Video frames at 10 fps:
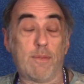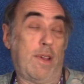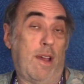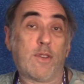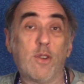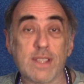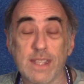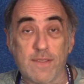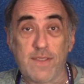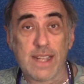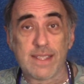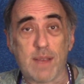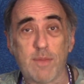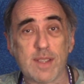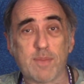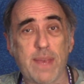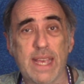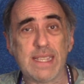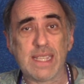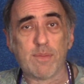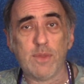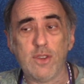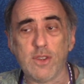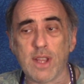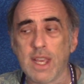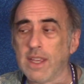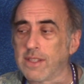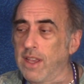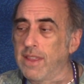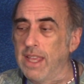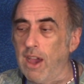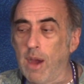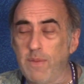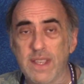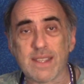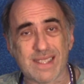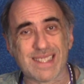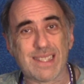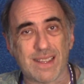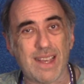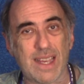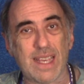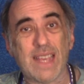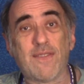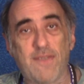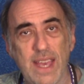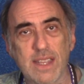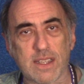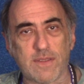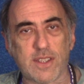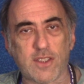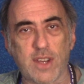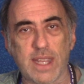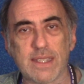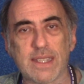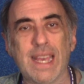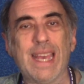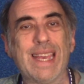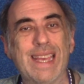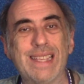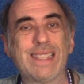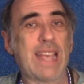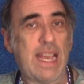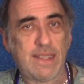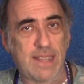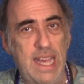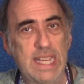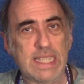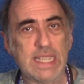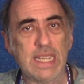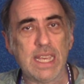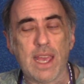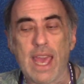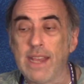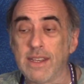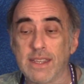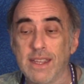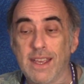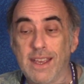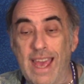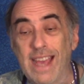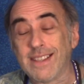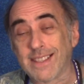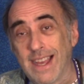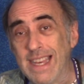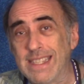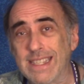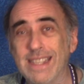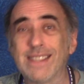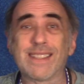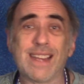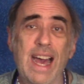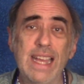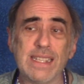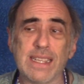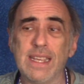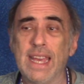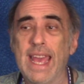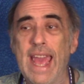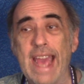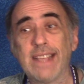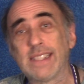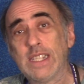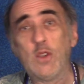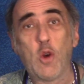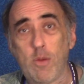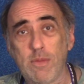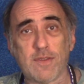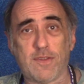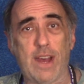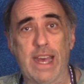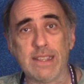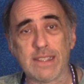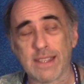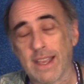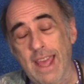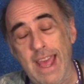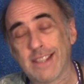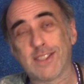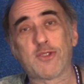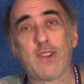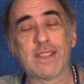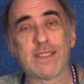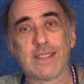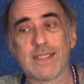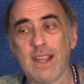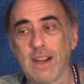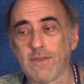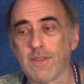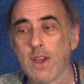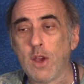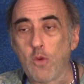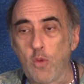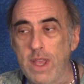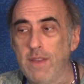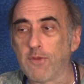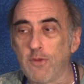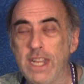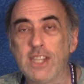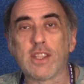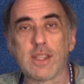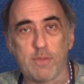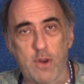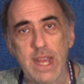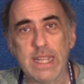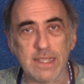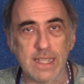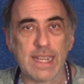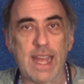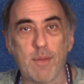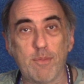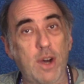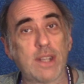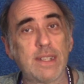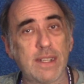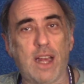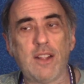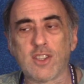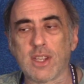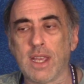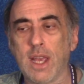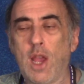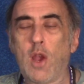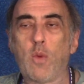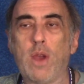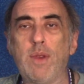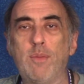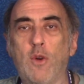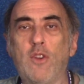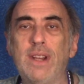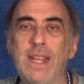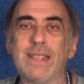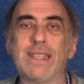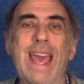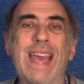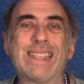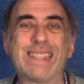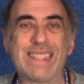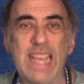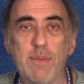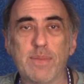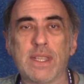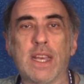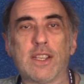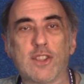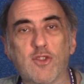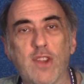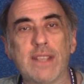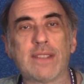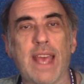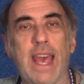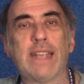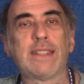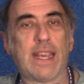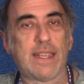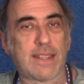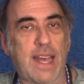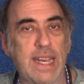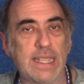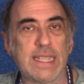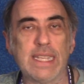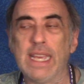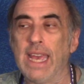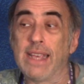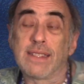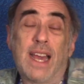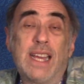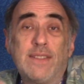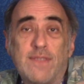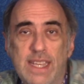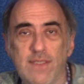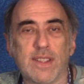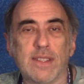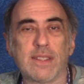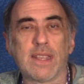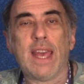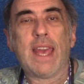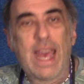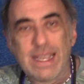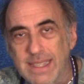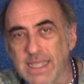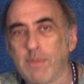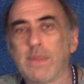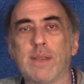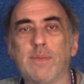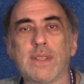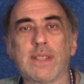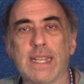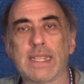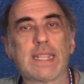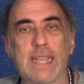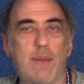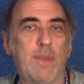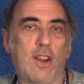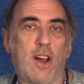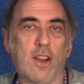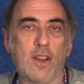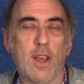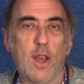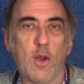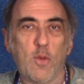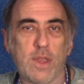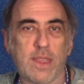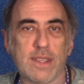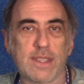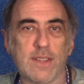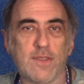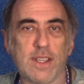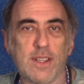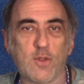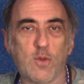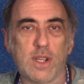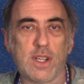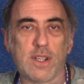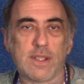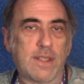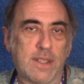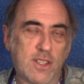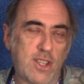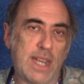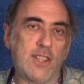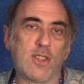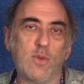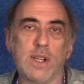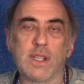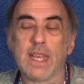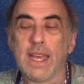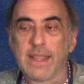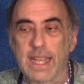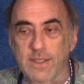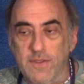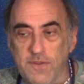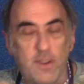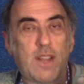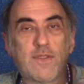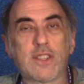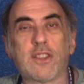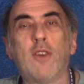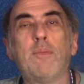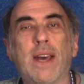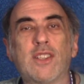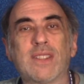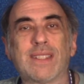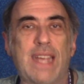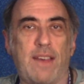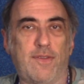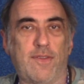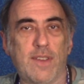Of course, it affects our most basic mood. So the obvious effects of stress is anxiety. And anxiety is kind of as normal for us as stress itself. We've reached the point in our modern culture where we more or less accept stress and anxiety as kind of givens, as symptoms that come along with this difficult world and this challenging world that's full of so much stuff.